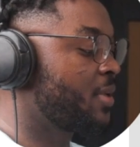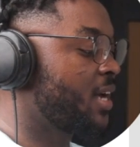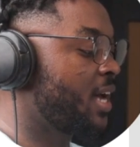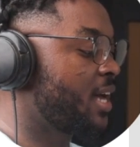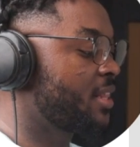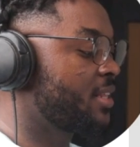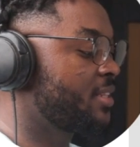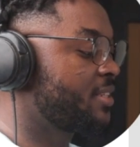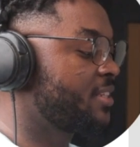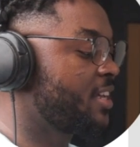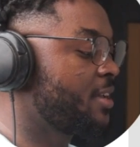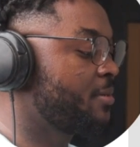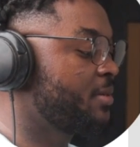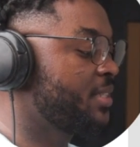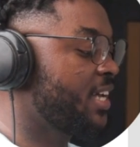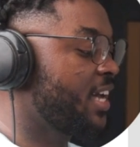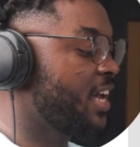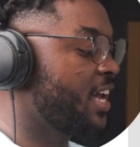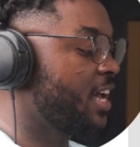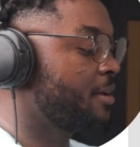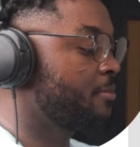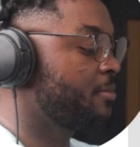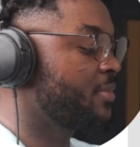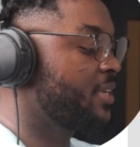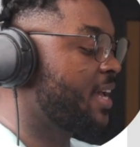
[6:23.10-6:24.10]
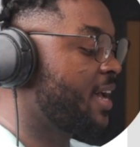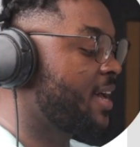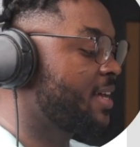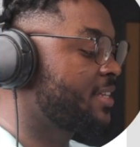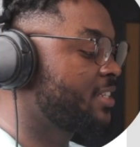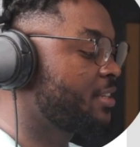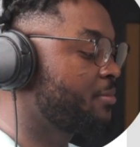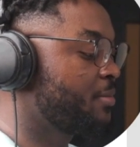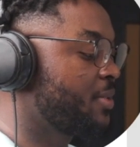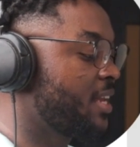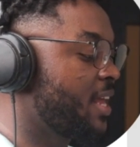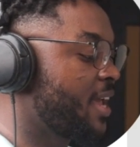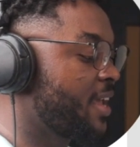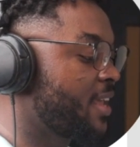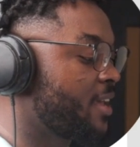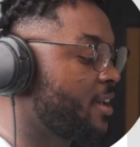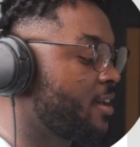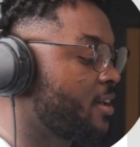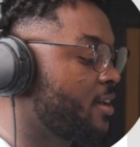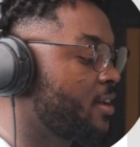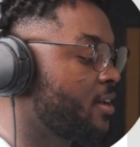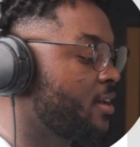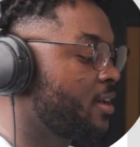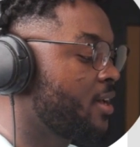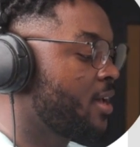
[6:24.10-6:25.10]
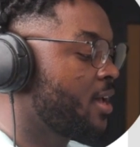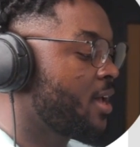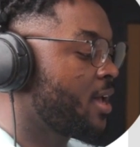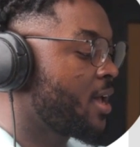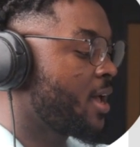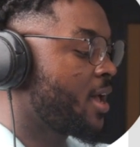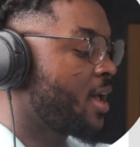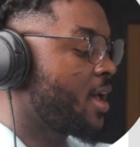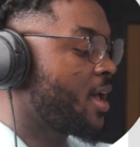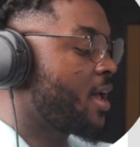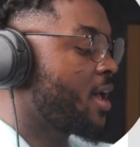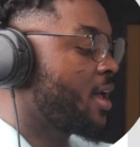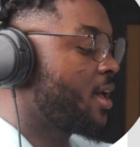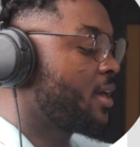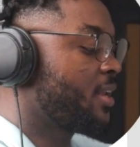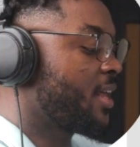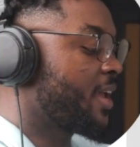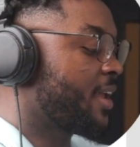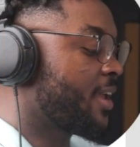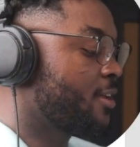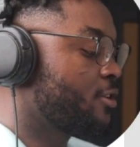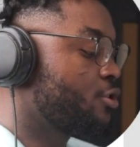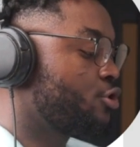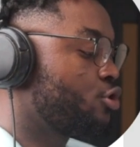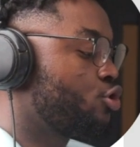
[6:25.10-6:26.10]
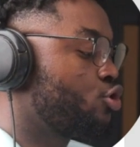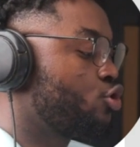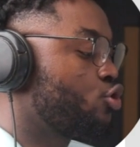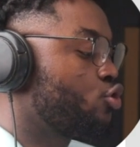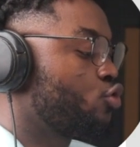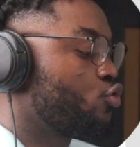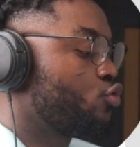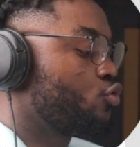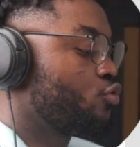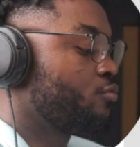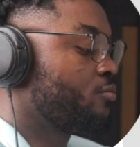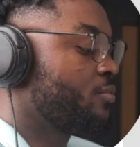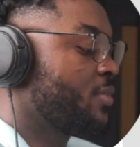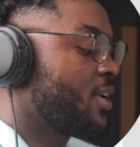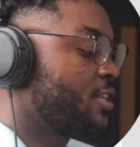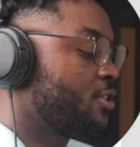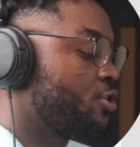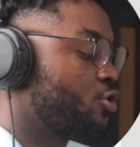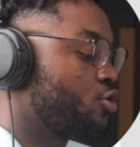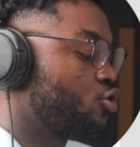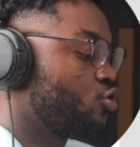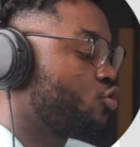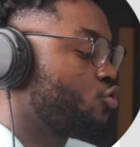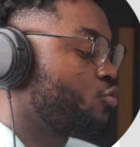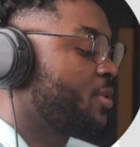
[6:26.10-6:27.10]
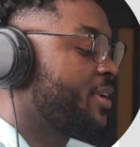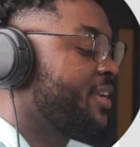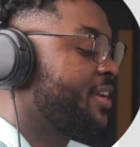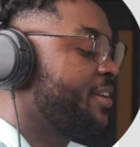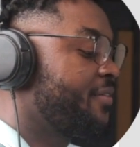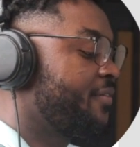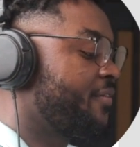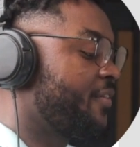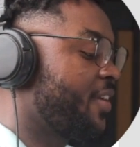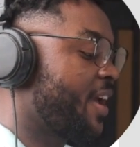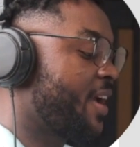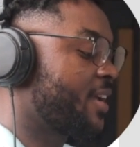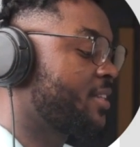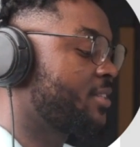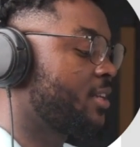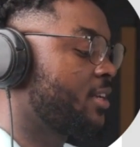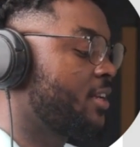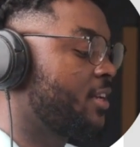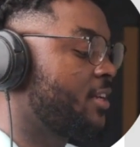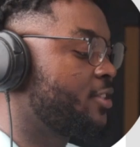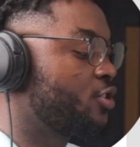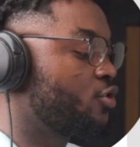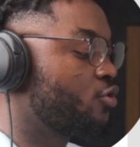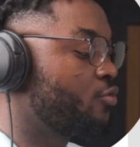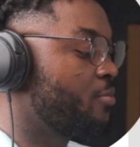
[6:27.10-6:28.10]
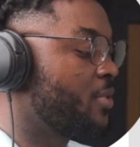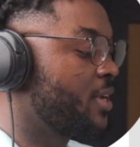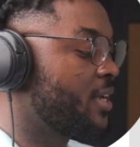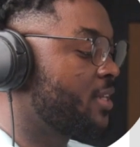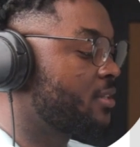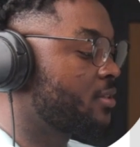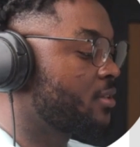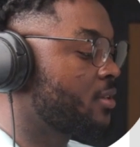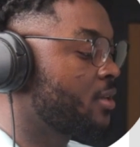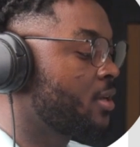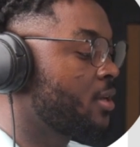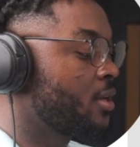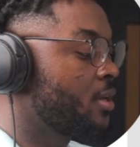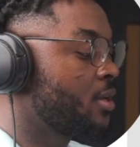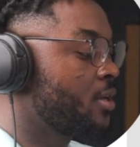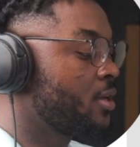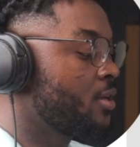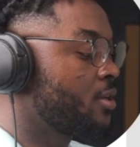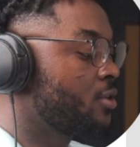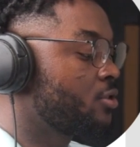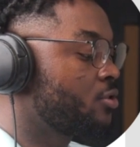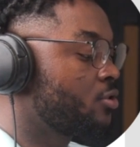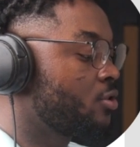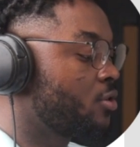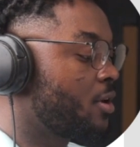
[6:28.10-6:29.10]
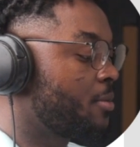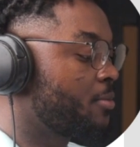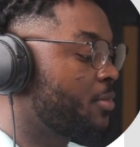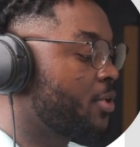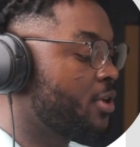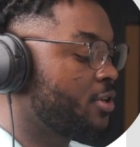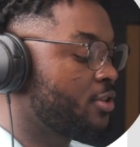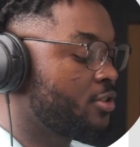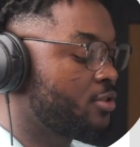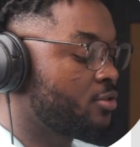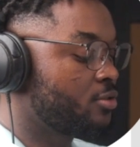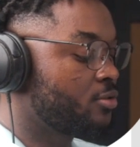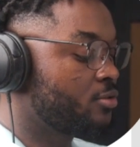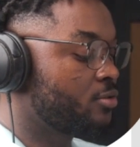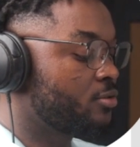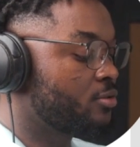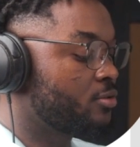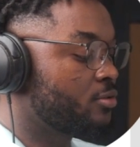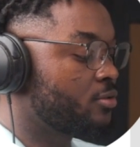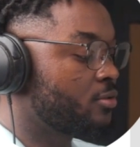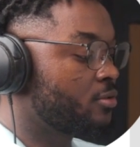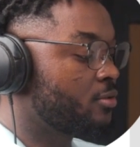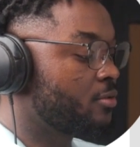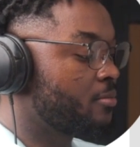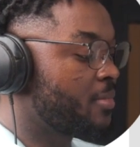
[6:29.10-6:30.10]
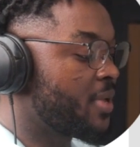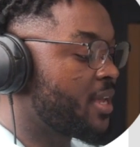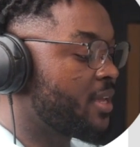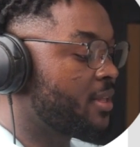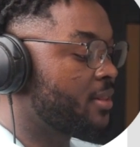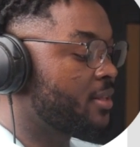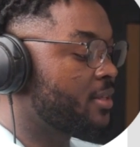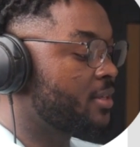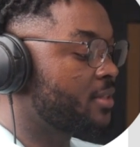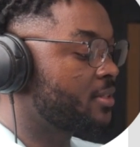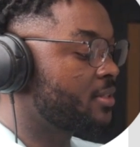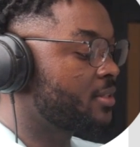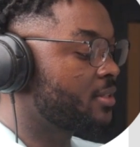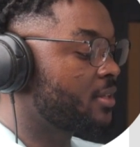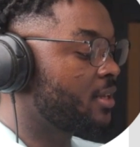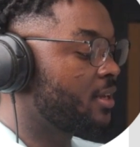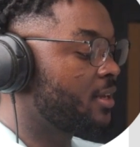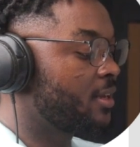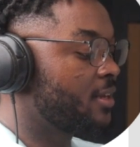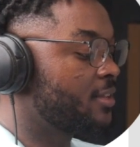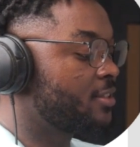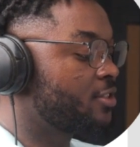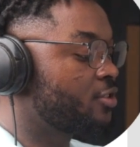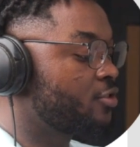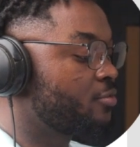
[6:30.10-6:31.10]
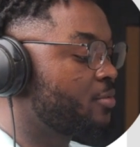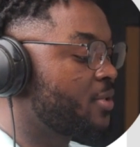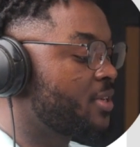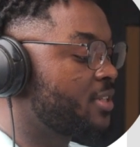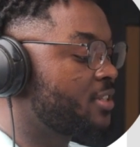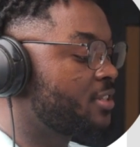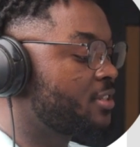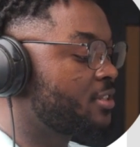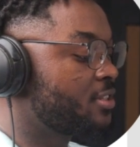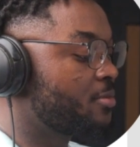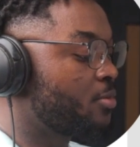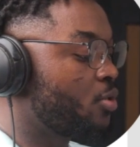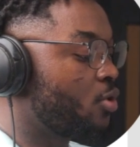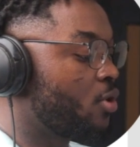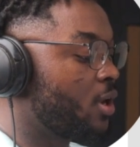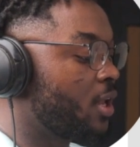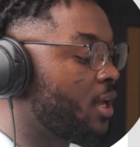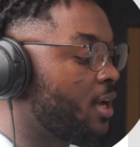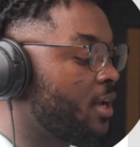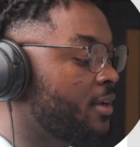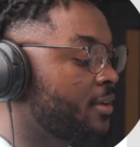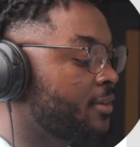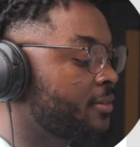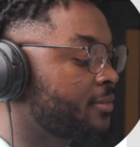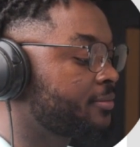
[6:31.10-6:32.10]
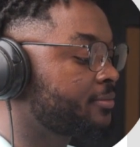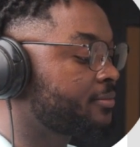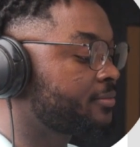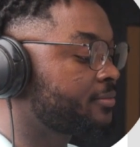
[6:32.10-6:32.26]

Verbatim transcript: but at the same time it has to be like a like a zoom a zoom in effect a little bit so I'm going to make this a little bit smaller